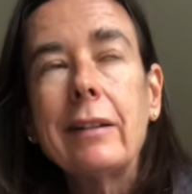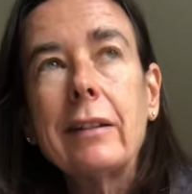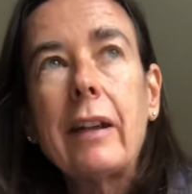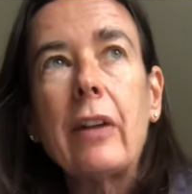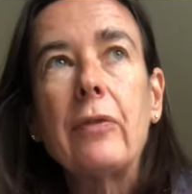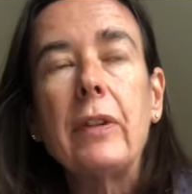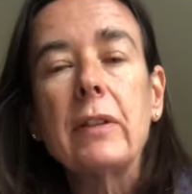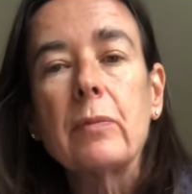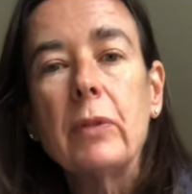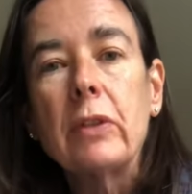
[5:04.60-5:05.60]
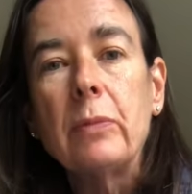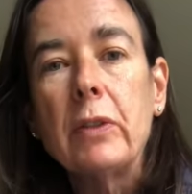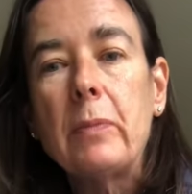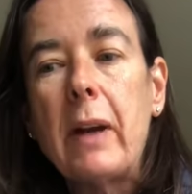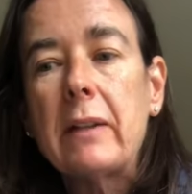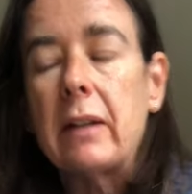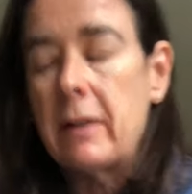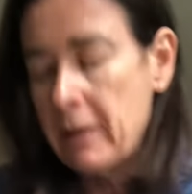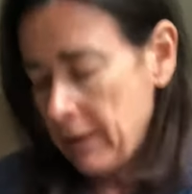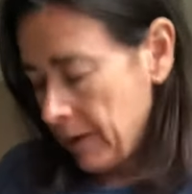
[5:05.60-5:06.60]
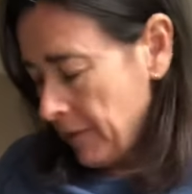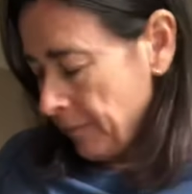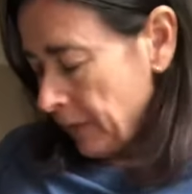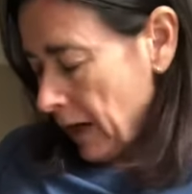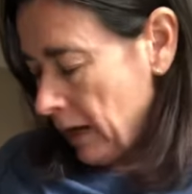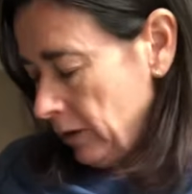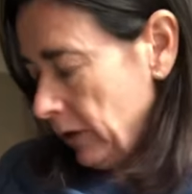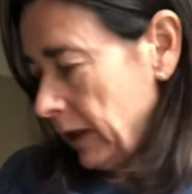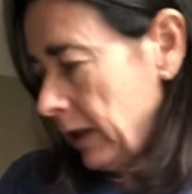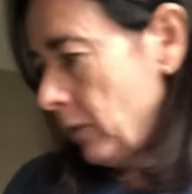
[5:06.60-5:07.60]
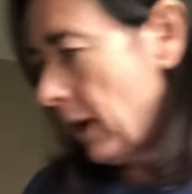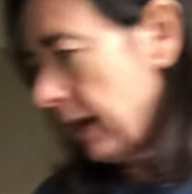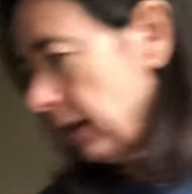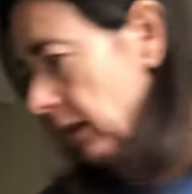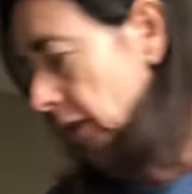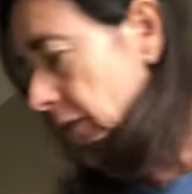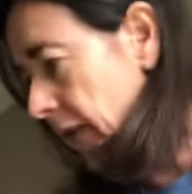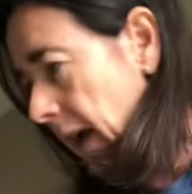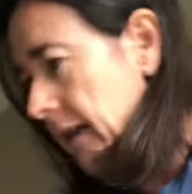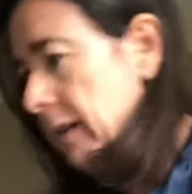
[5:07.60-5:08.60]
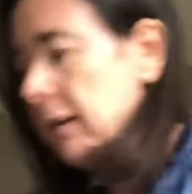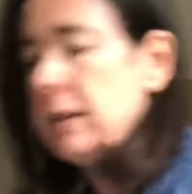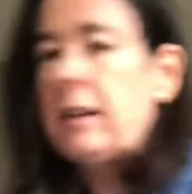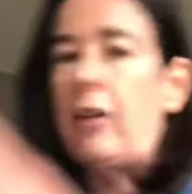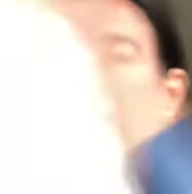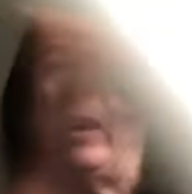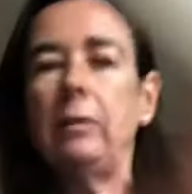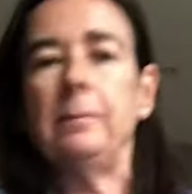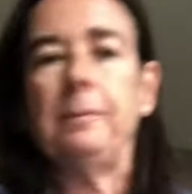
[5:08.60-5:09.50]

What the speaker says: that feels much, much better. Another key way of getting into the TFL,